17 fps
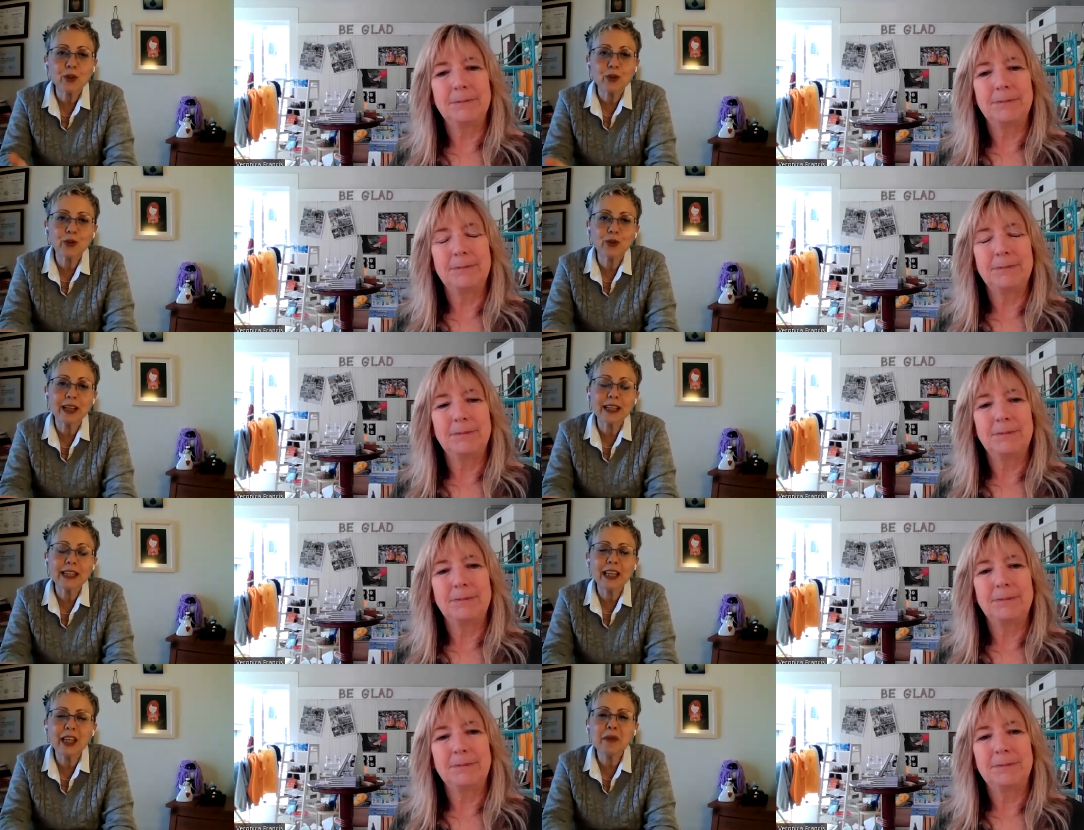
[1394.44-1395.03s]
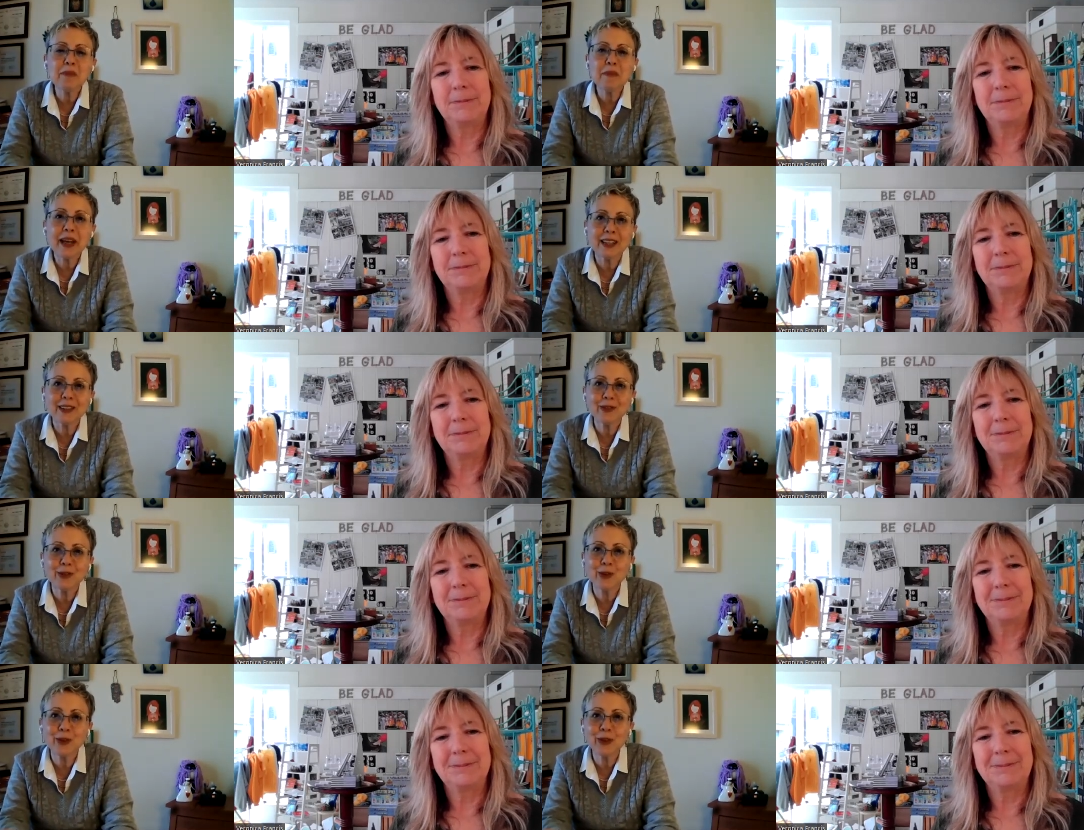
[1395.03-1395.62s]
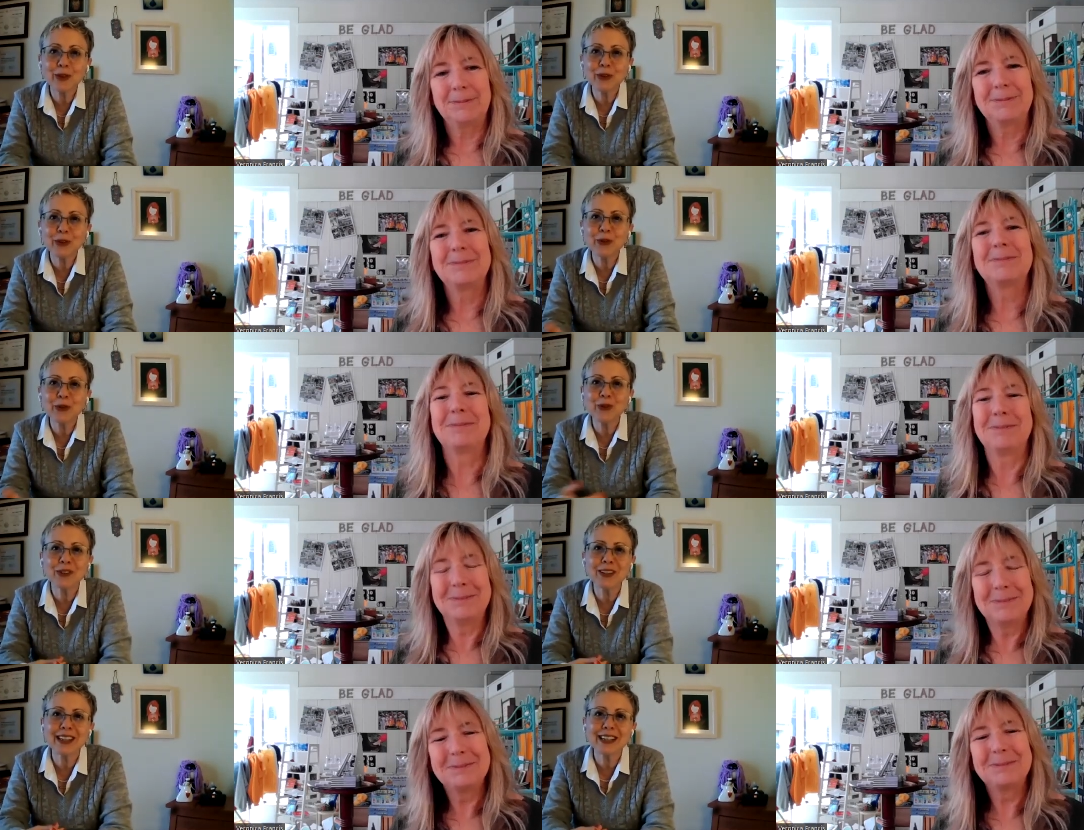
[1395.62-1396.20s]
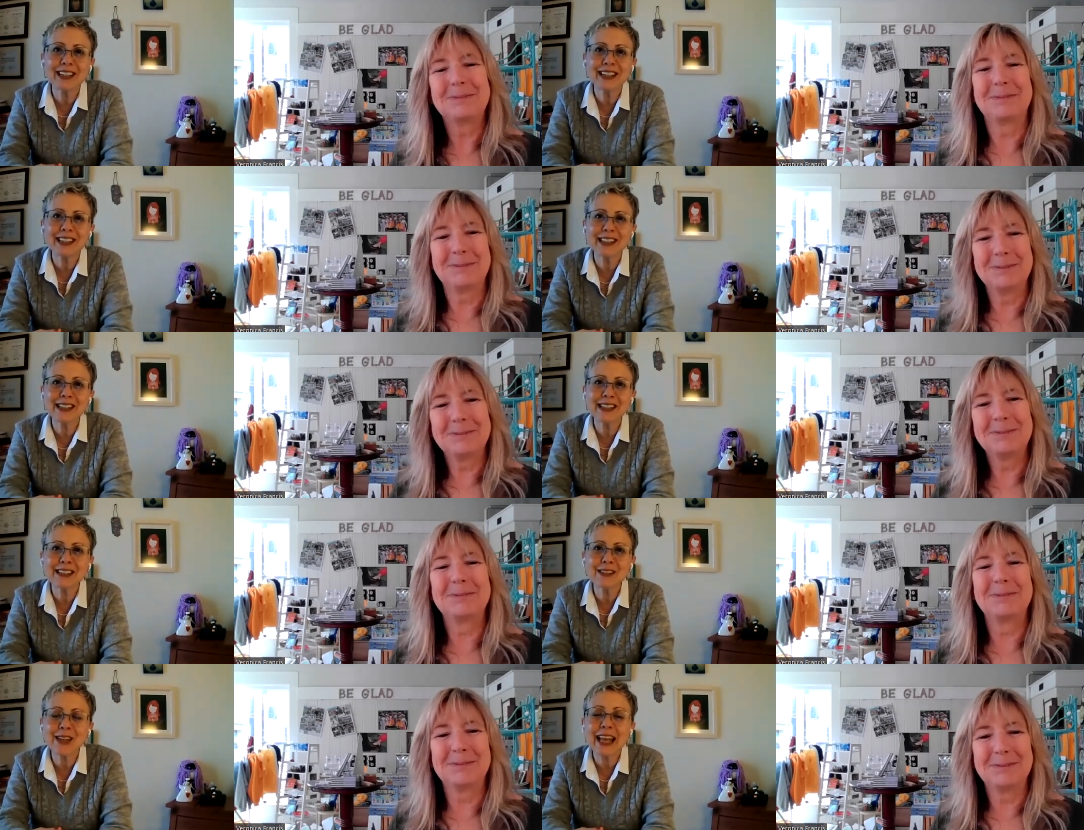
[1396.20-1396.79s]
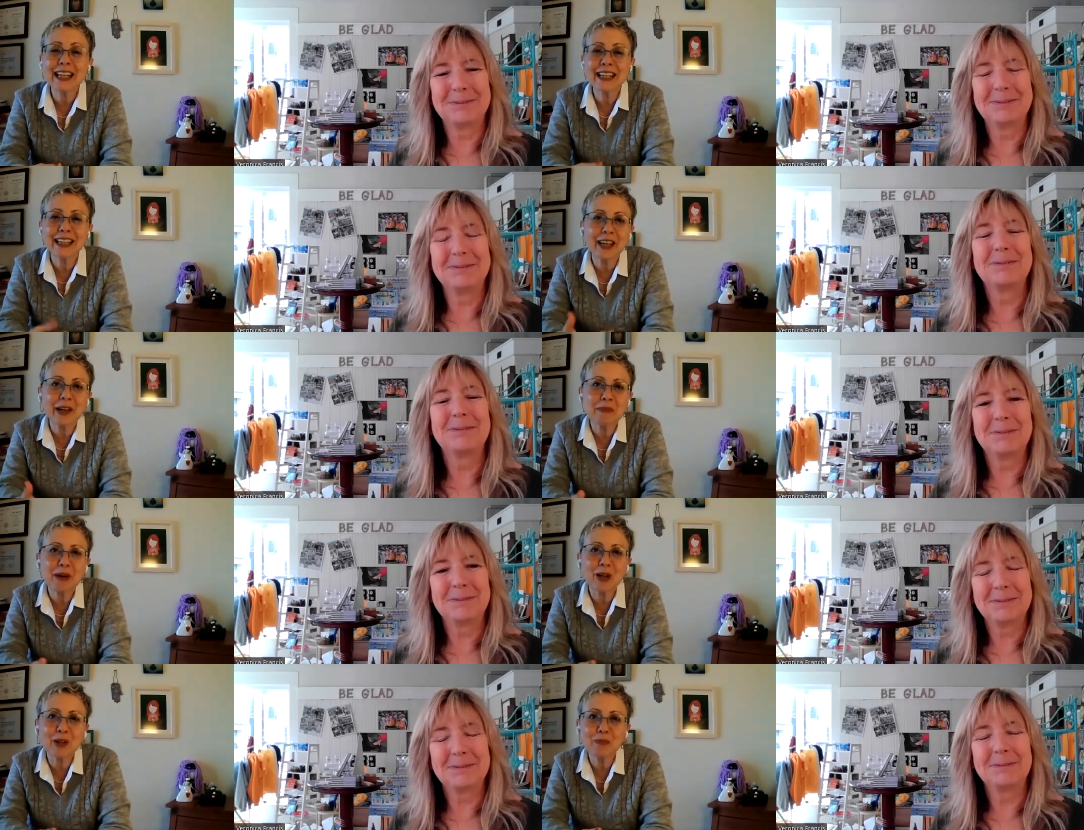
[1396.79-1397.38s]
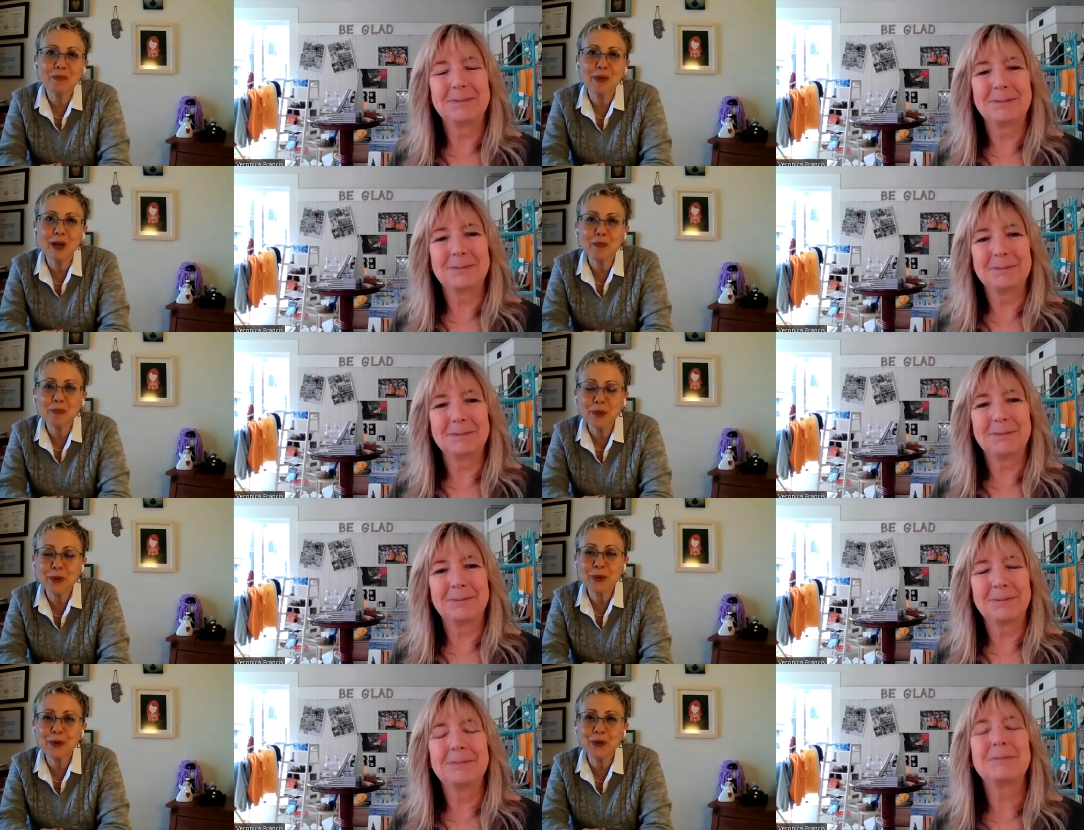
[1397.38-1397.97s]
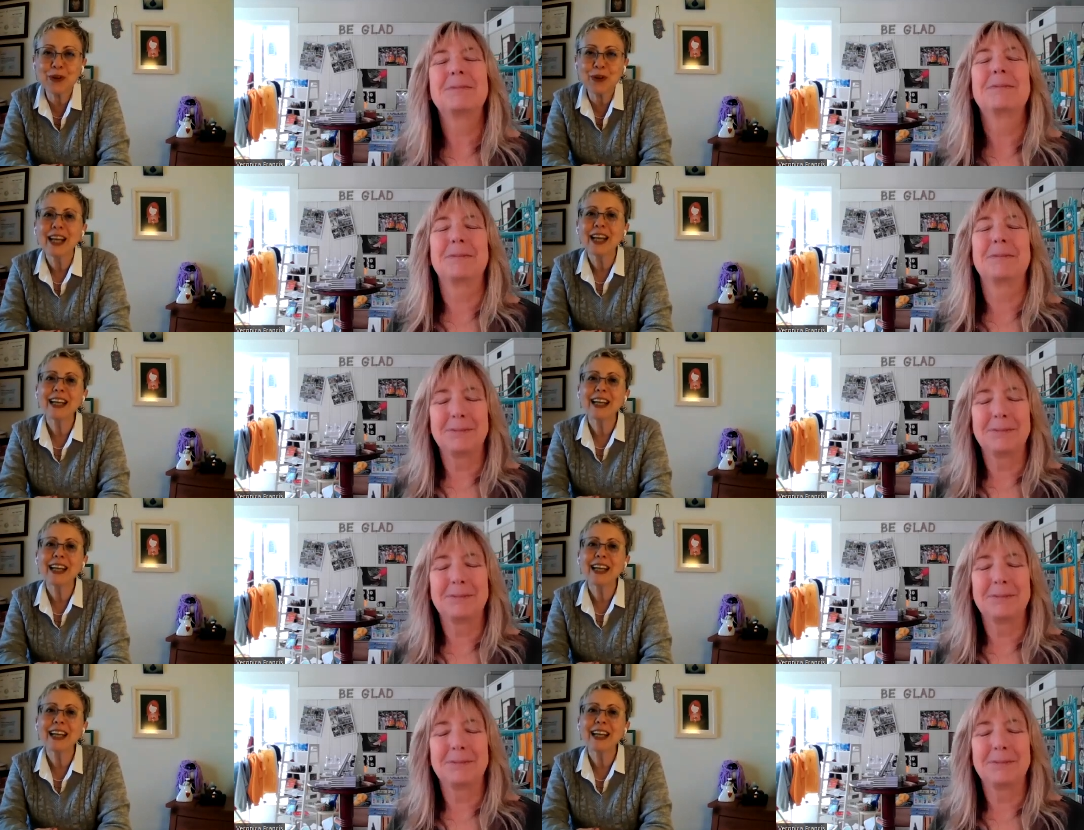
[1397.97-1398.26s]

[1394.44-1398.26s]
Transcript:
Speaker 1: wrote an email to you uh, telling about my book,